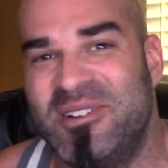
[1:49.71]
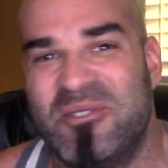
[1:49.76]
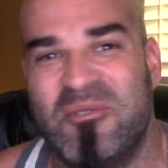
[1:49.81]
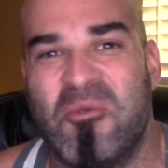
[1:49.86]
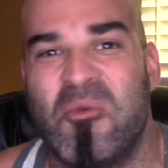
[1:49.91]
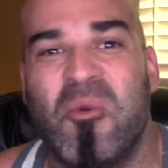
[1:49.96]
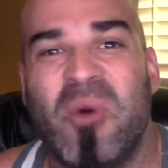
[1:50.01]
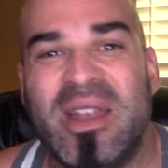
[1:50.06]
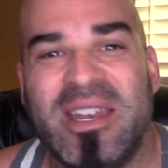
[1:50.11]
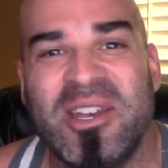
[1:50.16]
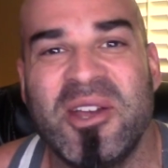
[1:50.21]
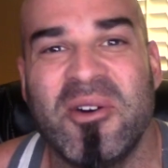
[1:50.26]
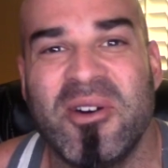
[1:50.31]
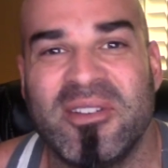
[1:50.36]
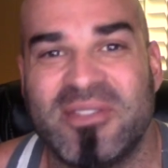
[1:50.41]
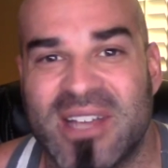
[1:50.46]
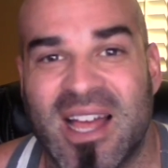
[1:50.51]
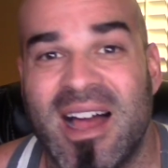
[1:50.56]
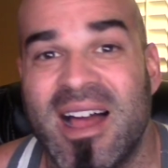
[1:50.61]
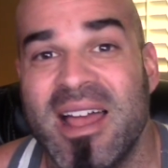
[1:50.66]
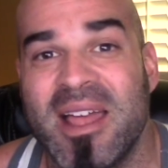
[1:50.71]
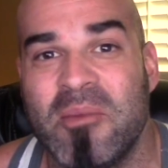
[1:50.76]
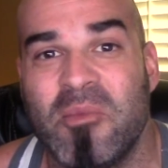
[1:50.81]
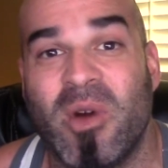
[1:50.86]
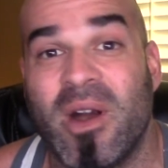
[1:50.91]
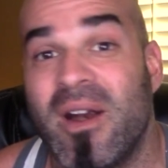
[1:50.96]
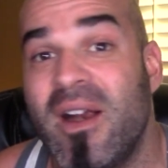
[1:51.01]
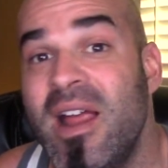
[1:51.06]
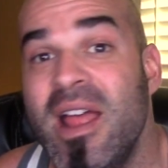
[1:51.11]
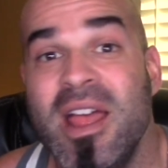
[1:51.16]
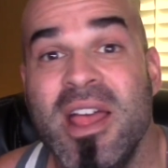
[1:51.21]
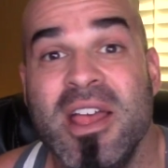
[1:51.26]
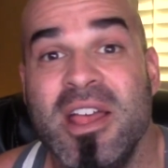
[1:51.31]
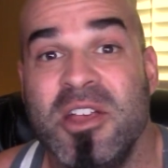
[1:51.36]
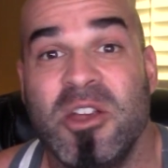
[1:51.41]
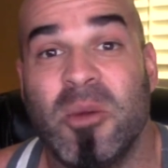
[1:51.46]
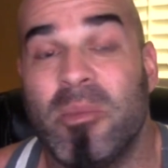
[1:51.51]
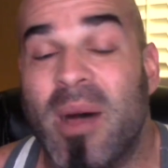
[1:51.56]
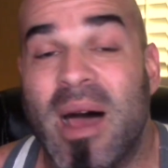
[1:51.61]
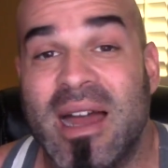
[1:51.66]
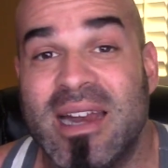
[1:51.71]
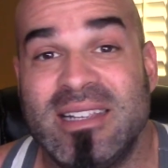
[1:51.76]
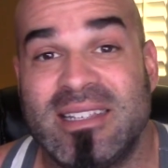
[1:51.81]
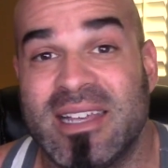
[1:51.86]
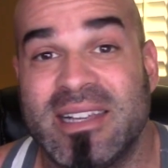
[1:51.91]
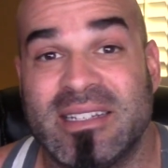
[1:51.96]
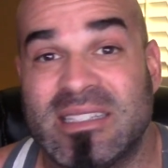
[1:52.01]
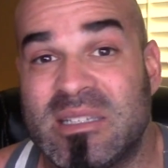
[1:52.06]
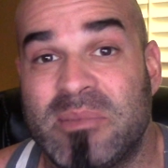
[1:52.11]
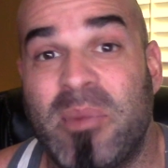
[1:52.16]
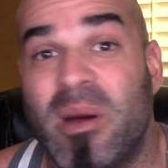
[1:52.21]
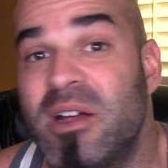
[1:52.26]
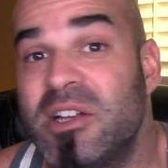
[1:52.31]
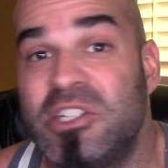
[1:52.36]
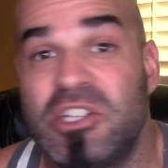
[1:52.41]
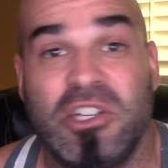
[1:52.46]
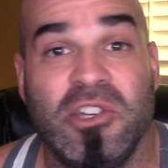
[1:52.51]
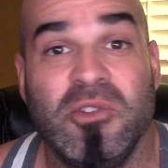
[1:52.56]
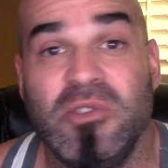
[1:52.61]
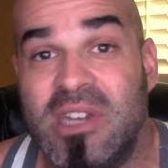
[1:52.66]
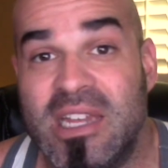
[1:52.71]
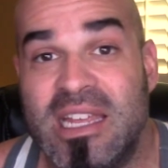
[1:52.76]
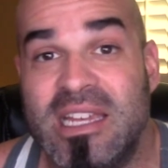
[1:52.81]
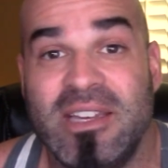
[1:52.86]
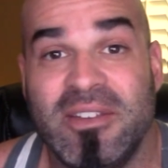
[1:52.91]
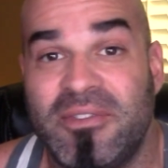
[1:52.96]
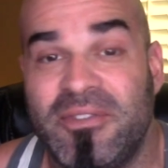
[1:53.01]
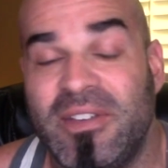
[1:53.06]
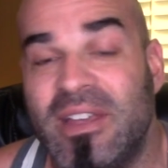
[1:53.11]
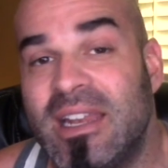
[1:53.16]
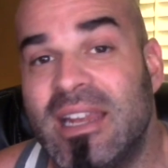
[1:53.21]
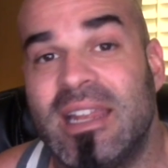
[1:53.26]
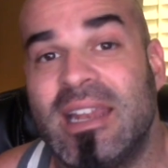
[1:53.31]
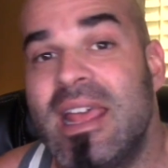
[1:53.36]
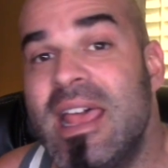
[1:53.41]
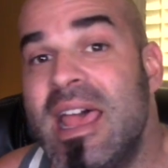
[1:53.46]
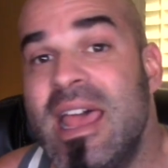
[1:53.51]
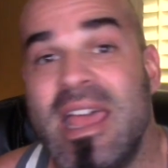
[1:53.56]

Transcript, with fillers: window of time where your body's like a sponge and you need to feed it,